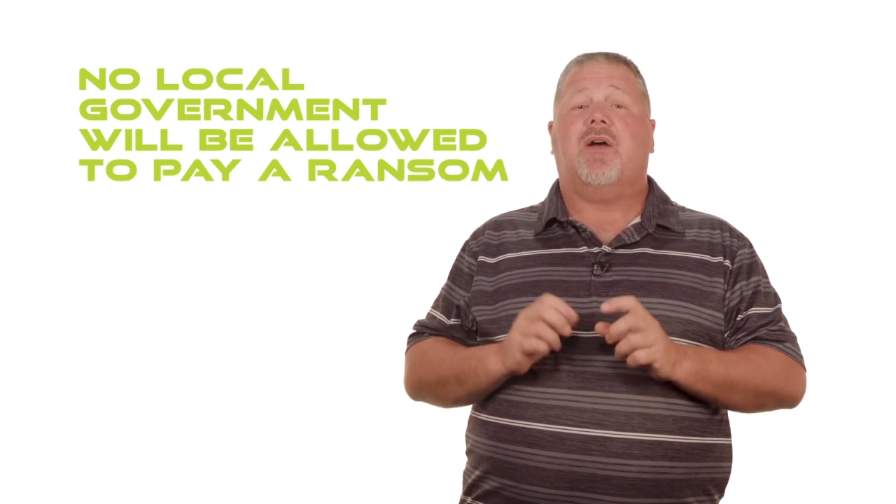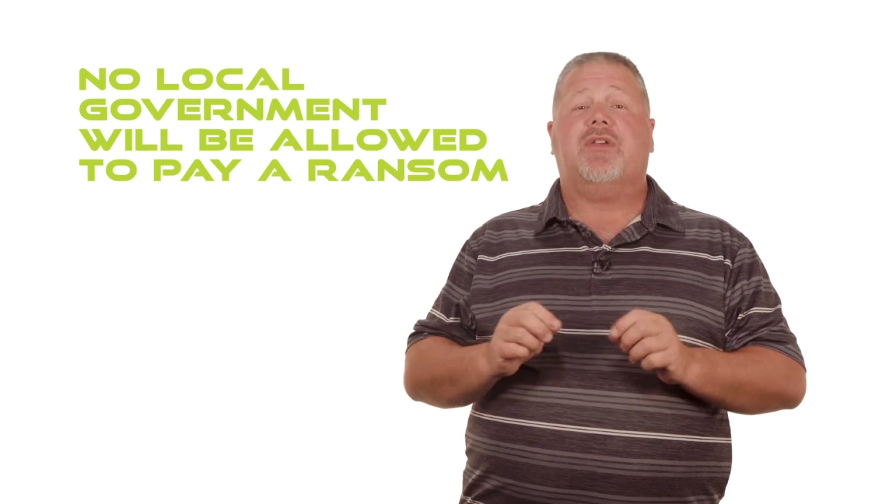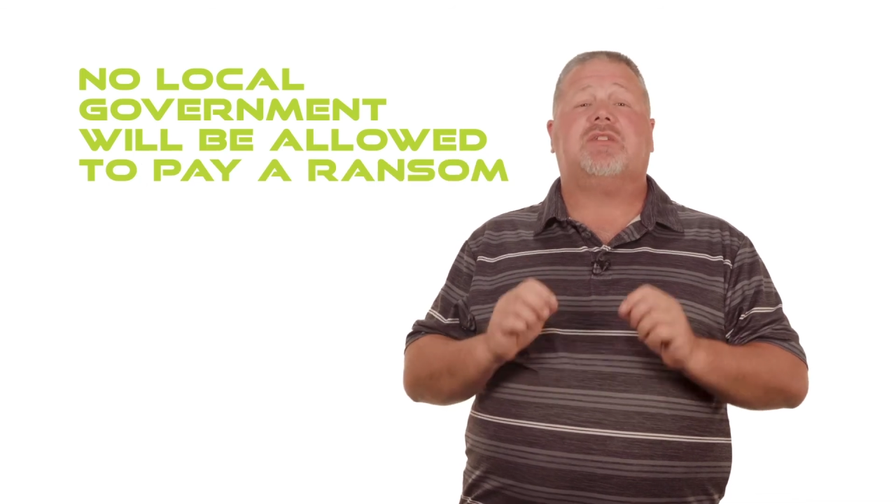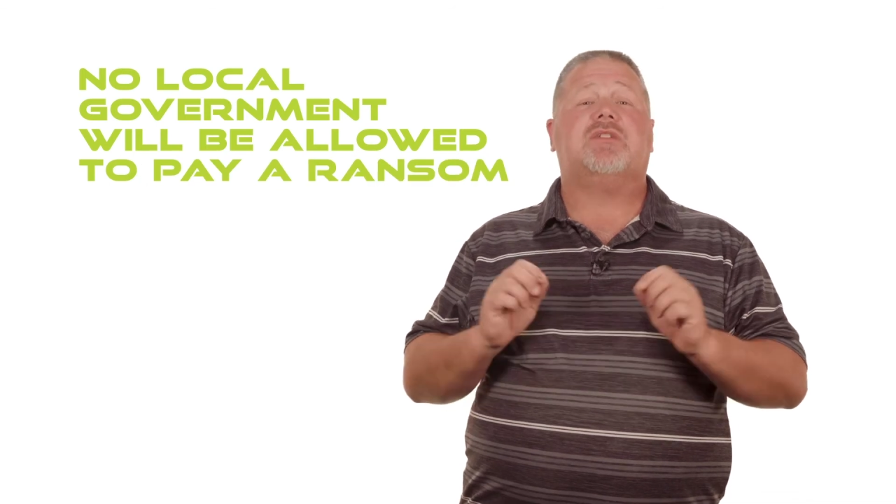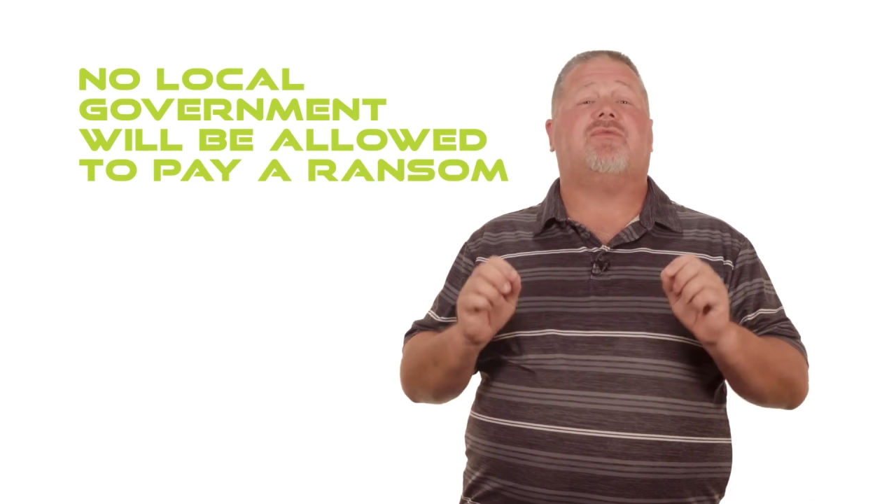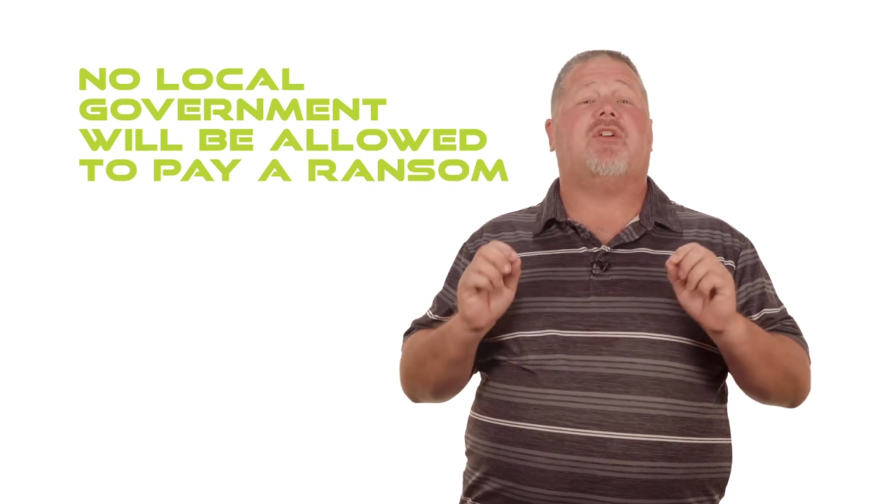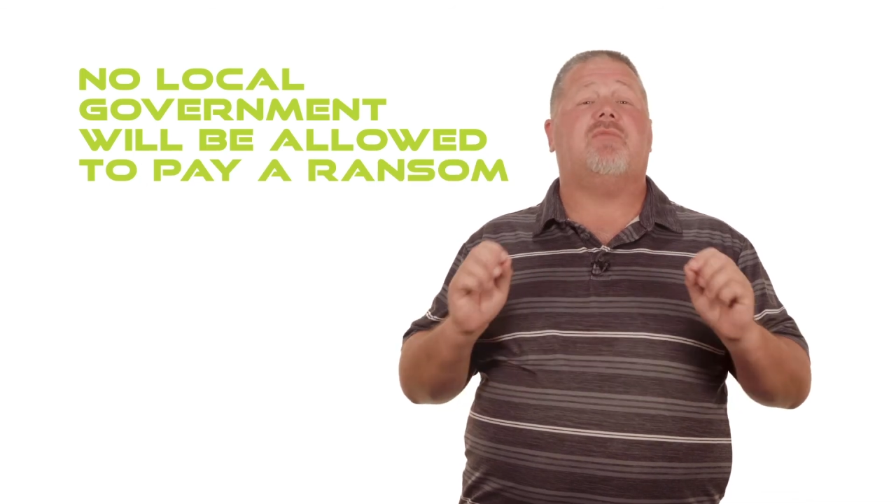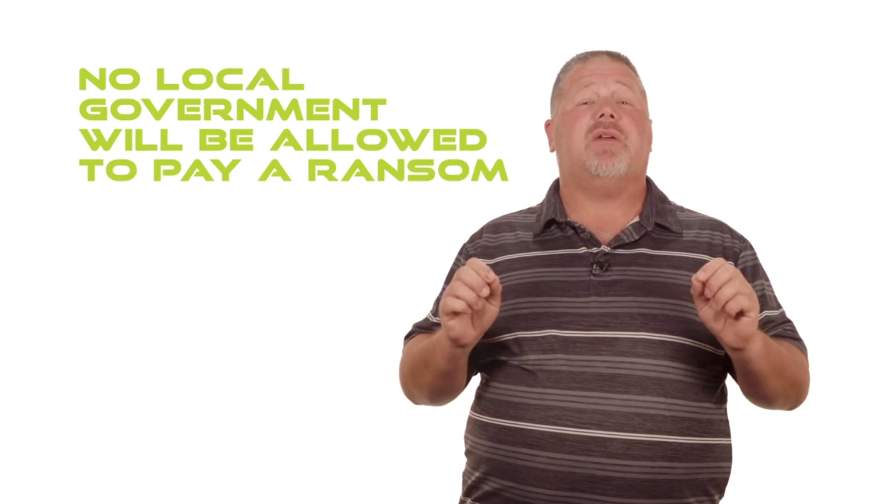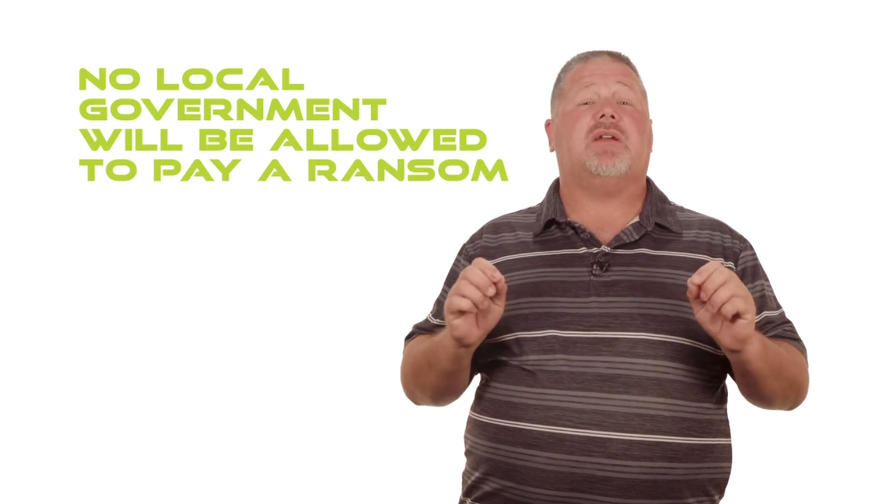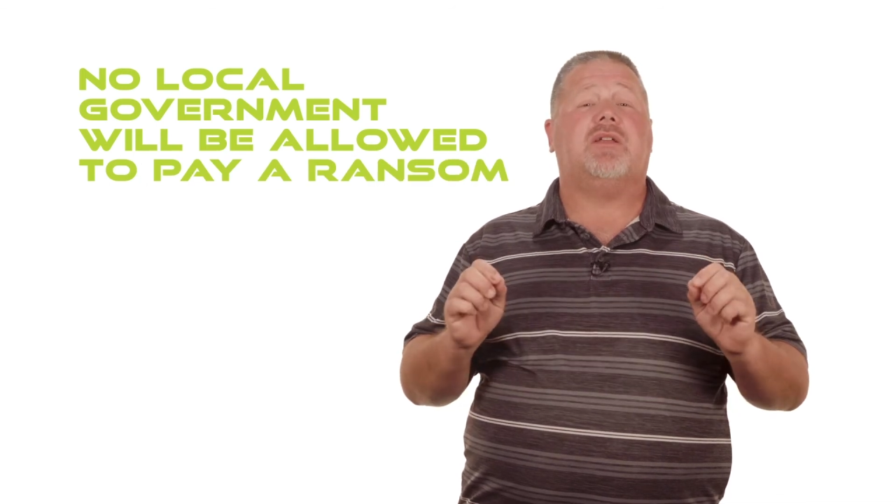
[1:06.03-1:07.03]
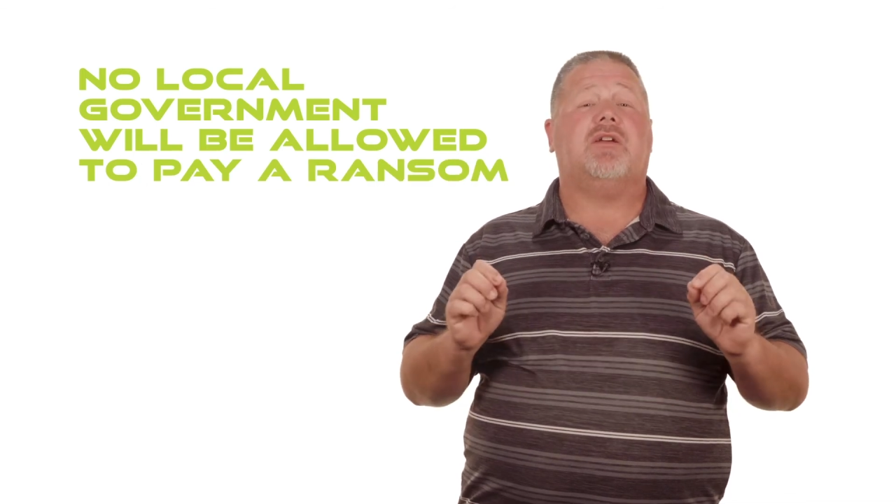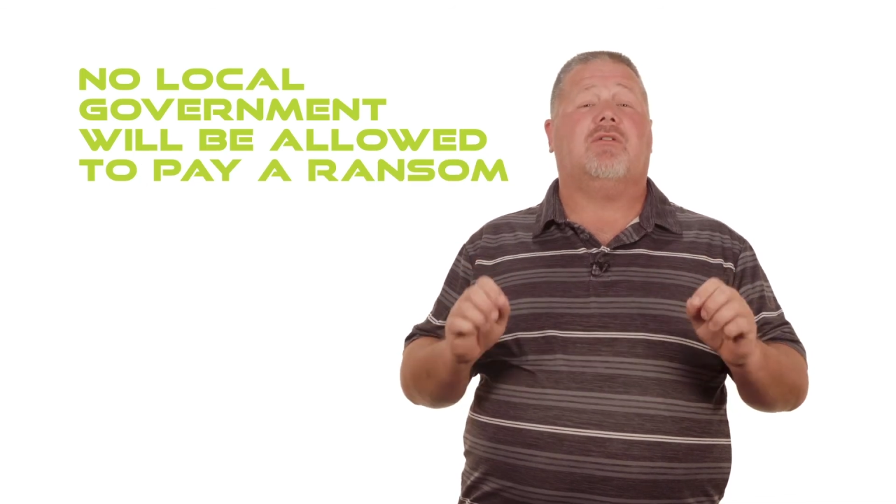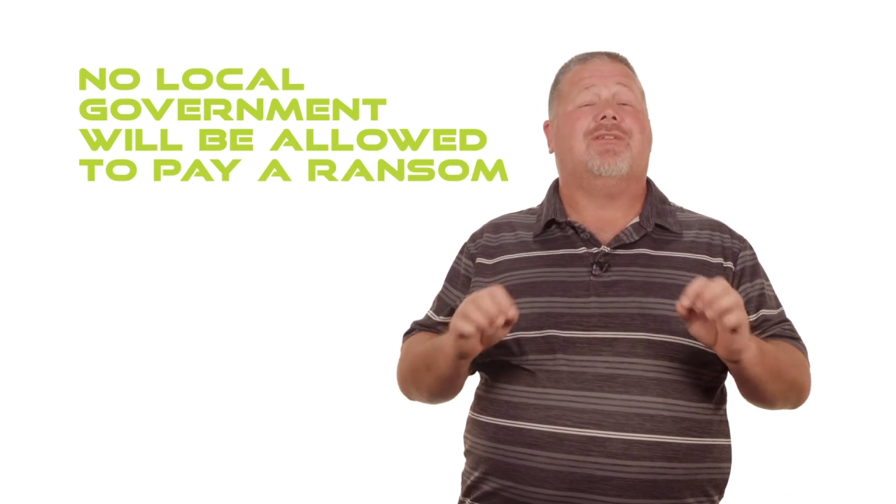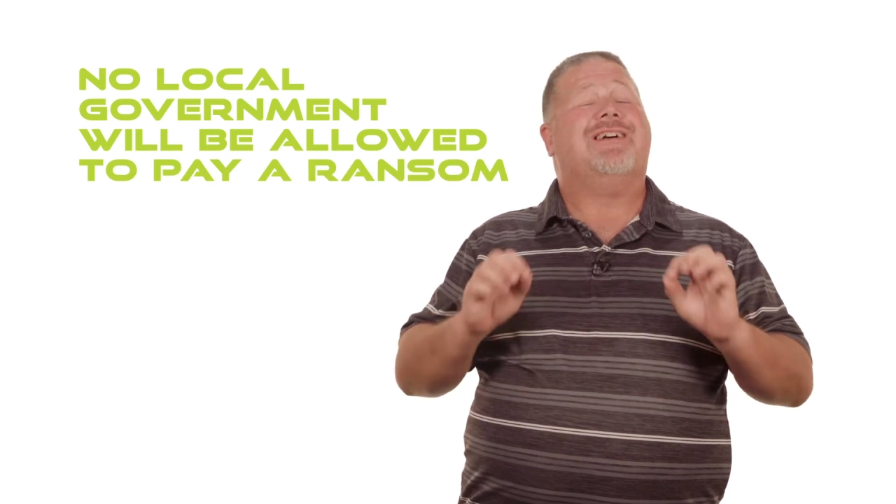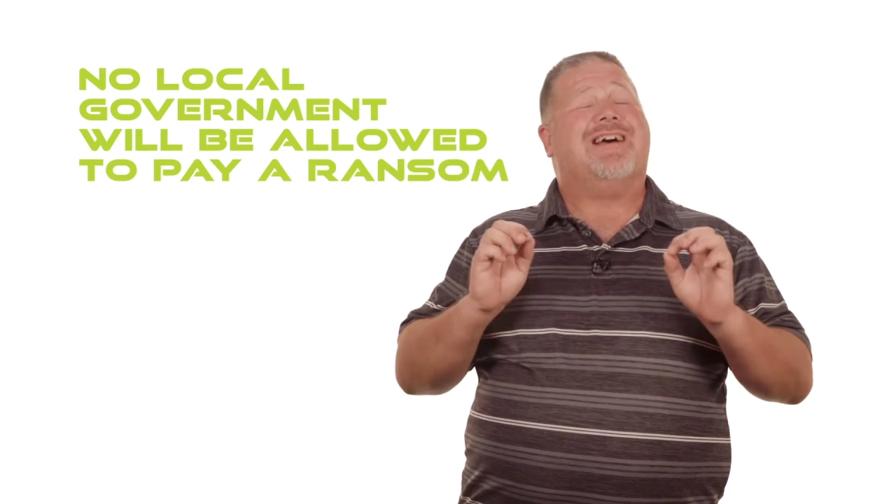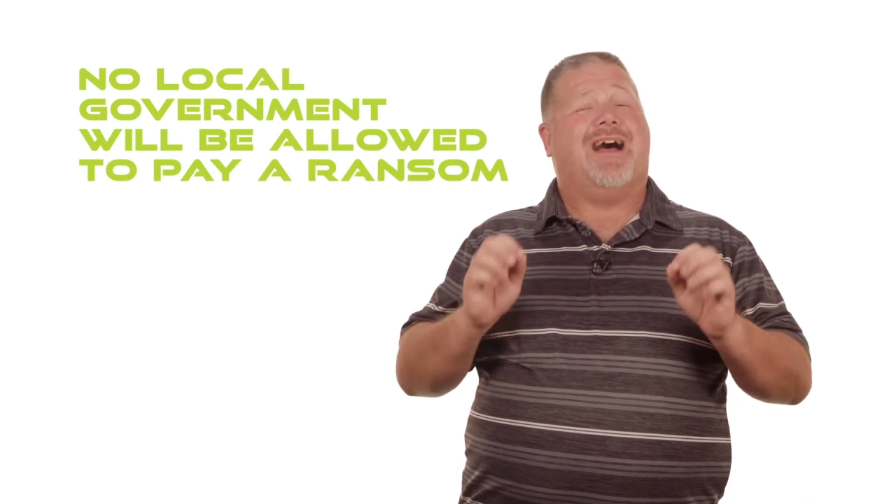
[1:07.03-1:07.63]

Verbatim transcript: This is a very big deal,